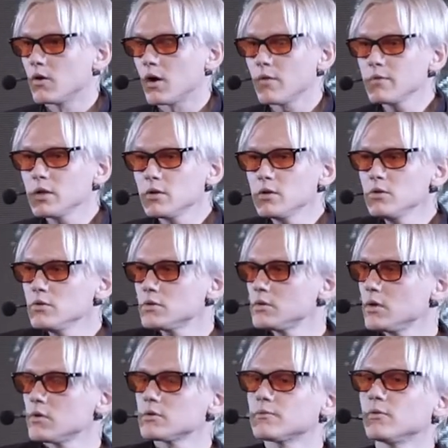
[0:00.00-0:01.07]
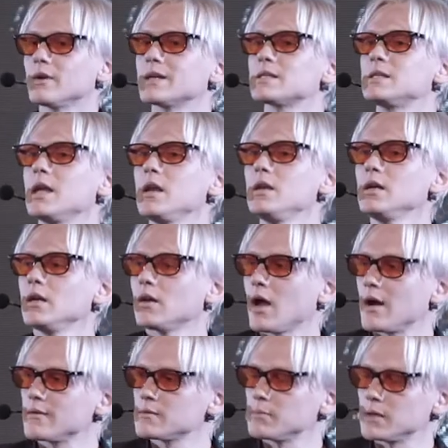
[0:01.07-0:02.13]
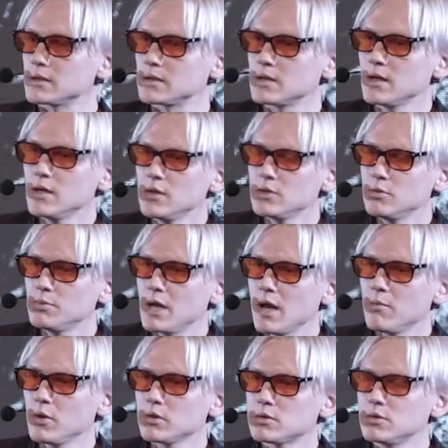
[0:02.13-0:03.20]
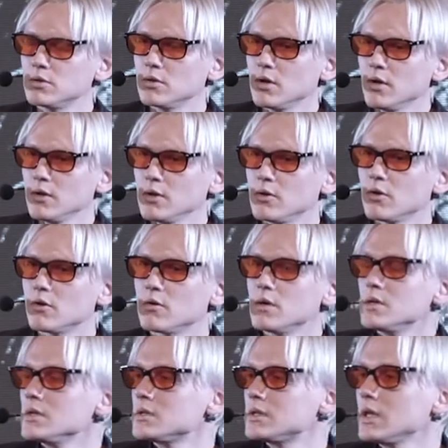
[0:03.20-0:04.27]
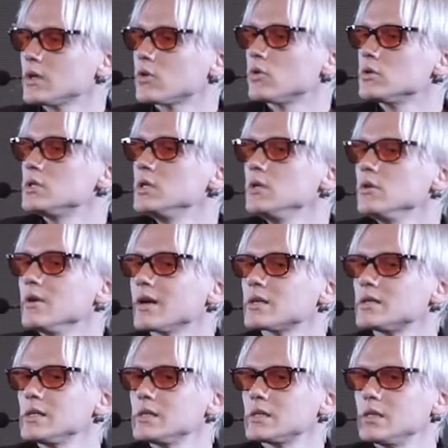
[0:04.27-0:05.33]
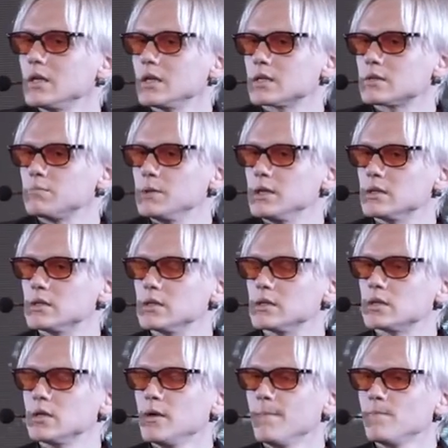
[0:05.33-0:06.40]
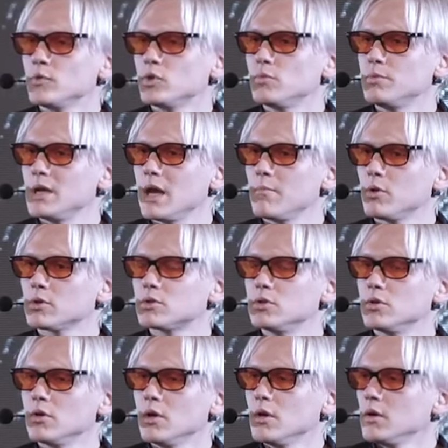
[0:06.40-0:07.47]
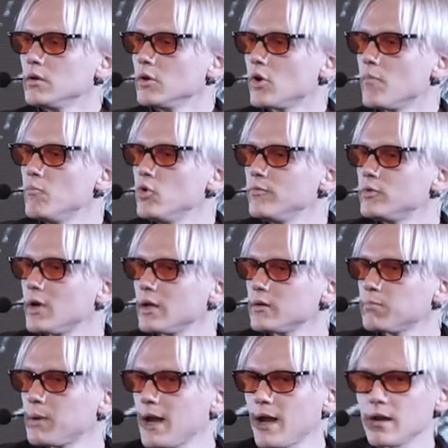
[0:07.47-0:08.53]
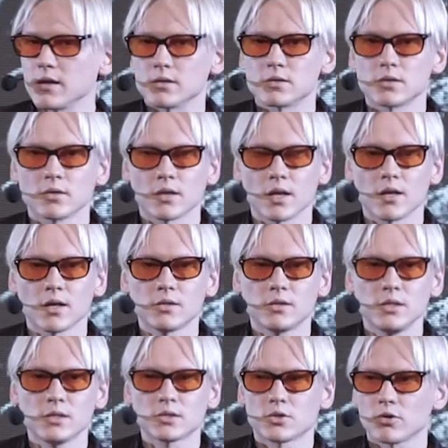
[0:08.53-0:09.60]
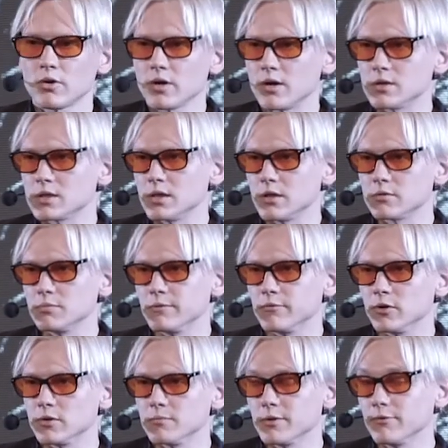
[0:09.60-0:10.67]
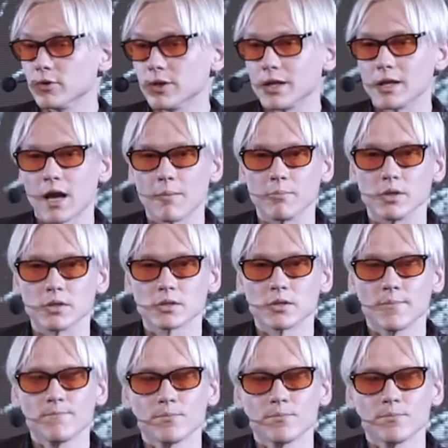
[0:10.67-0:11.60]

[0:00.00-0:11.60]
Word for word: Are we going to use those for extending lifespans to be able to, you know, still continue existing as species to be able to you know, move to other planets and not destroy ourselves before, before that happens.